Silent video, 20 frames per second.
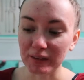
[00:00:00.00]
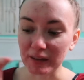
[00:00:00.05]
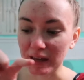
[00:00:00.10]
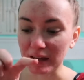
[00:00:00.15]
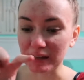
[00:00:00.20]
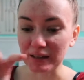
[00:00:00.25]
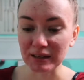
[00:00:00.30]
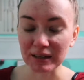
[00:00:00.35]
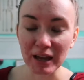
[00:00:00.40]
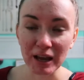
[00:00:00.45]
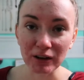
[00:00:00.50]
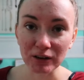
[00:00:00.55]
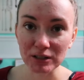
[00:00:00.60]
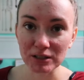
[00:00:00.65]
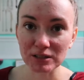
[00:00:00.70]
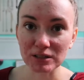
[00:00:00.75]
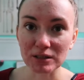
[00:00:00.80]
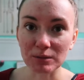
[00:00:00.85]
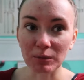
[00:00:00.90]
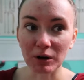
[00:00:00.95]
like
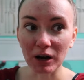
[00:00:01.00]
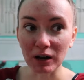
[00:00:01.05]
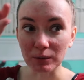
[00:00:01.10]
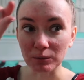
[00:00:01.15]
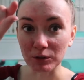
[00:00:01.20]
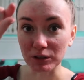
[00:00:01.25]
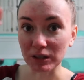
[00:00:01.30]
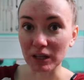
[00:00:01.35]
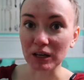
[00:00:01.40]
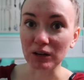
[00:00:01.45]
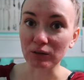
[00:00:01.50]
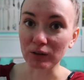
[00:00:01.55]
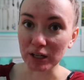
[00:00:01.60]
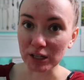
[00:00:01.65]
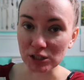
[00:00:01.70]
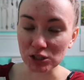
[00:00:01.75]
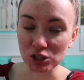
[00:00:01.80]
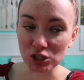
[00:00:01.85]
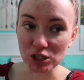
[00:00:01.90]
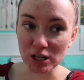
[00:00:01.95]
carrots in the bottom with like
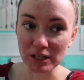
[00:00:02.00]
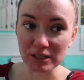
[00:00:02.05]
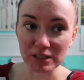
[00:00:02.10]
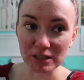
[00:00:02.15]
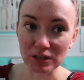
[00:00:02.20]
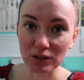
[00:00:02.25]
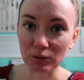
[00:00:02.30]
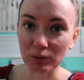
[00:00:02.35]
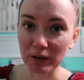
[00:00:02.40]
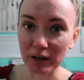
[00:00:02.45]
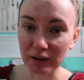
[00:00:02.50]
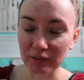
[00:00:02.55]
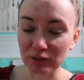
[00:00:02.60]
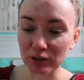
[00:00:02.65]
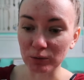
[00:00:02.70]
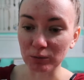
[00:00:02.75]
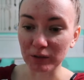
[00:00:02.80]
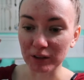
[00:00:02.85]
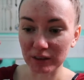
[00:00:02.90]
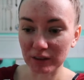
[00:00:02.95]
ranch dressing or
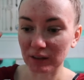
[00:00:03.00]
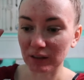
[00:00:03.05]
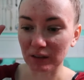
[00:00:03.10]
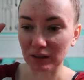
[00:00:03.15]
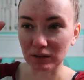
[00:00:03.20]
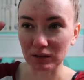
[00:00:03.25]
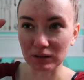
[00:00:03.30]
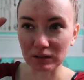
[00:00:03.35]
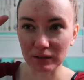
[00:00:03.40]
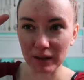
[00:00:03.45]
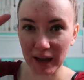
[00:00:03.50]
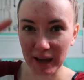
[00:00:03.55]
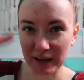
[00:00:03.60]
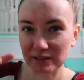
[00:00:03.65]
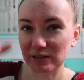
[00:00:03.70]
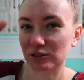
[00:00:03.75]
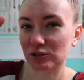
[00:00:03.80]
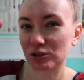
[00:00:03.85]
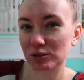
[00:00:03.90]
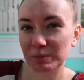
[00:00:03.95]
whatever, with the little
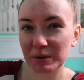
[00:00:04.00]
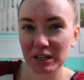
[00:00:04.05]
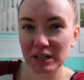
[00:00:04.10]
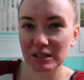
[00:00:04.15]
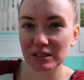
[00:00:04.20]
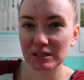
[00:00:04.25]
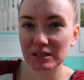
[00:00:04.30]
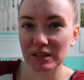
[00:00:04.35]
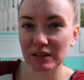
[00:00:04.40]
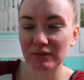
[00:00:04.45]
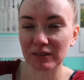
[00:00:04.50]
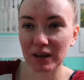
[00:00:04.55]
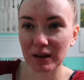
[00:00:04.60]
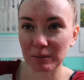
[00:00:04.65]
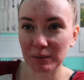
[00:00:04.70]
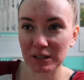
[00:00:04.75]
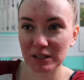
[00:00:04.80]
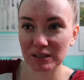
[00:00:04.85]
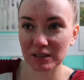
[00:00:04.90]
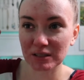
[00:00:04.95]
extra piece, if
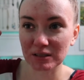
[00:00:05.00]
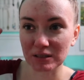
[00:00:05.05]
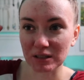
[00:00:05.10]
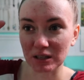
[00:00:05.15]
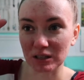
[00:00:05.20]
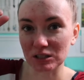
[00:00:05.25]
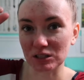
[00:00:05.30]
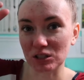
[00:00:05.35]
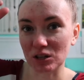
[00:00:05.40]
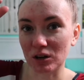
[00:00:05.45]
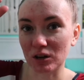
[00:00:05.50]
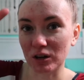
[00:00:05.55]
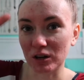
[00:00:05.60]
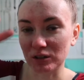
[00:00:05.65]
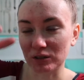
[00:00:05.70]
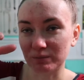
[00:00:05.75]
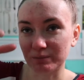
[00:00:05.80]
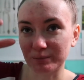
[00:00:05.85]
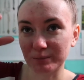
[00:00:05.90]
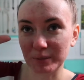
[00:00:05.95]
that makes sense. Like it's
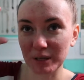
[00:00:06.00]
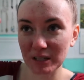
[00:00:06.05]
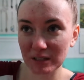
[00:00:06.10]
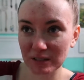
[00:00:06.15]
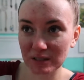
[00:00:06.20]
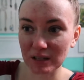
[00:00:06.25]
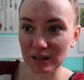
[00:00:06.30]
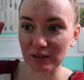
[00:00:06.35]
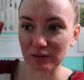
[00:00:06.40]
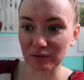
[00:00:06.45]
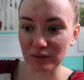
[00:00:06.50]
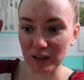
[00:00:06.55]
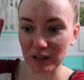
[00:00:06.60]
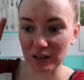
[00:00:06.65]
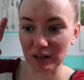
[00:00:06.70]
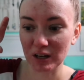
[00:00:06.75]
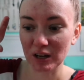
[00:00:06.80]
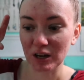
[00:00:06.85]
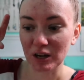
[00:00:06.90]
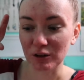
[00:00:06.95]
a piece of
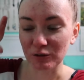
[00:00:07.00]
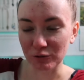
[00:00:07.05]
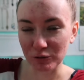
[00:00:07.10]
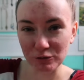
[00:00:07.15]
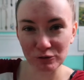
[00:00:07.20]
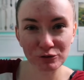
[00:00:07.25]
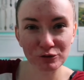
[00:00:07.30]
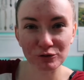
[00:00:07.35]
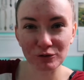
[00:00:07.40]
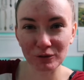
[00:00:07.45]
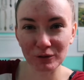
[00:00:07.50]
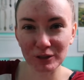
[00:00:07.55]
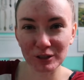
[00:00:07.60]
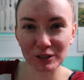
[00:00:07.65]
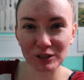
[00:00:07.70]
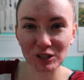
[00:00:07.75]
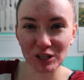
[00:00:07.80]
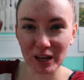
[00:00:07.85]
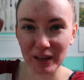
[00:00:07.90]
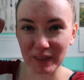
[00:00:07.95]
like food
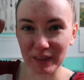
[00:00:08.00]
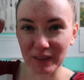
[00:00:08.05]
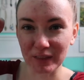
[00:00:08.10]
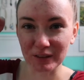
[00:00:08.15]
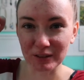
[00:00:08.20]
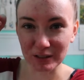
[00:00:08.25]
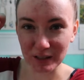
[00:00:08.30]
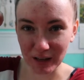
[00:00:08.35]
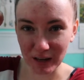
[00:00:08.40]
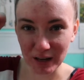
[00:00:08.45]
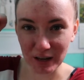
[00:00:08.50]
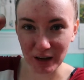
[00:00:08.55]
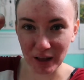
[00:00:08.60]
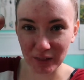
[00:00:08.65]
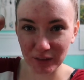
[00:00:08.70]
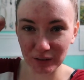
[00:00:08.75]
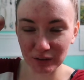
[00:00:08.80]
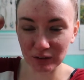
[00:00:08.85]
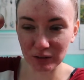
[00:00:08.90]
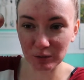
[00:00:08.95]
storage, and then there's like
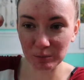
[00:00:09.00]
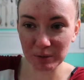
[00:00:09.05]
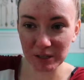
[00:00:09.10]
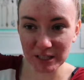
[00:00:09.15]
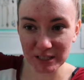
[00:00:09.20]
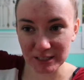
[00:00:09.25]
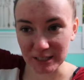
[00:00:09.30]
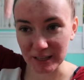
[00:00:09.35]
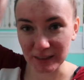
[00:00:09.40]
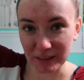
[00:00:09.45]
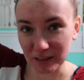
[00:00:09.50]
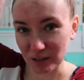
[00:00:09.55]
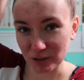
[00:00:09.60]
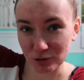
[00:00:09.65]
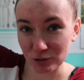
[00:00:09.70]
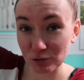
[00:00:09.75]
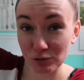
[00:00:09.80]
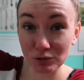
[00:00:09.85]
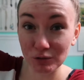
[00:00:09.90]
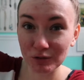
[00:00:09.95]
another little piece, and then
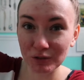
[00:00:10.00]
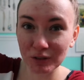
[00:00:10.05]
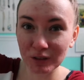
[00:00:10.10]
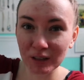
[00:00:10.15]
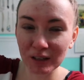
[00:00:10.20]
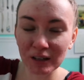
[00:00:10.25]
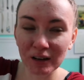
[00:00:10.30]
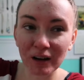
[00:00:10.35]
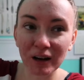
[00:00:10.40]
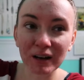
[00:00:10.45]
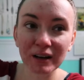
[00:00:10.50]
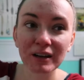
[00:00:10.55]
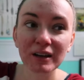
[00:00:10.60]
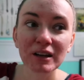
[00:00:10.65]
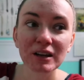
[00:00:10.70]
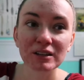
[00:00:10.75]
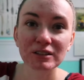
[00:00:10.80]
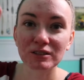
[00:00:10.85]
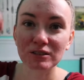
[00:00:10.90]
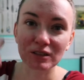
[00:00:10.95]
you screw the lid on
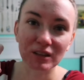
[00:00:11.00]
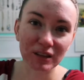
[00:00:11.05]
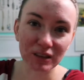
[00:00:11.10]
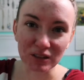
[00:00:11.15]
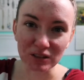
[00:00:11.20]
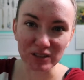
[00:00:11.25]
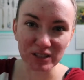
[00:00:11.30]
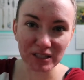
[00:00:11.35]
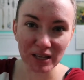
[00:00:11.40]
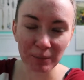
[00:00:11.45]
so that they're